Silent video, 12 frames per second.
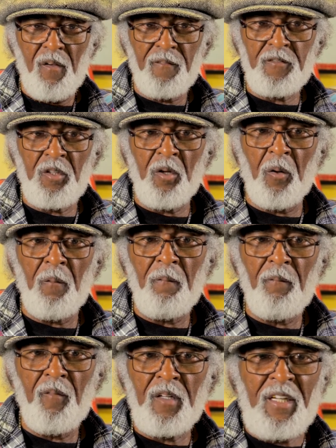You know,
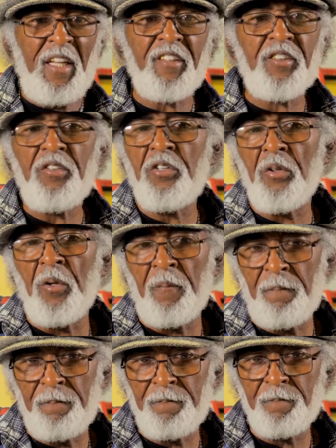listen to them.
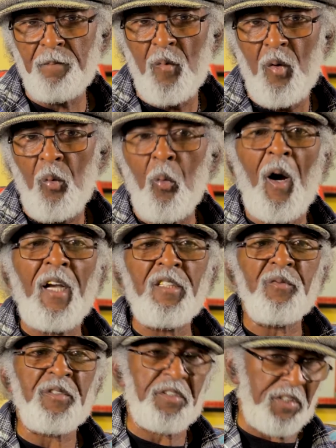Watch
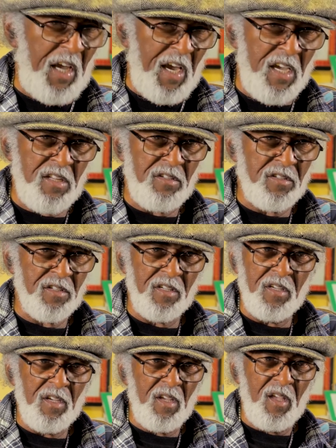for signs
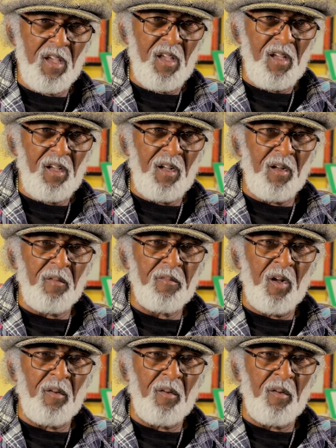of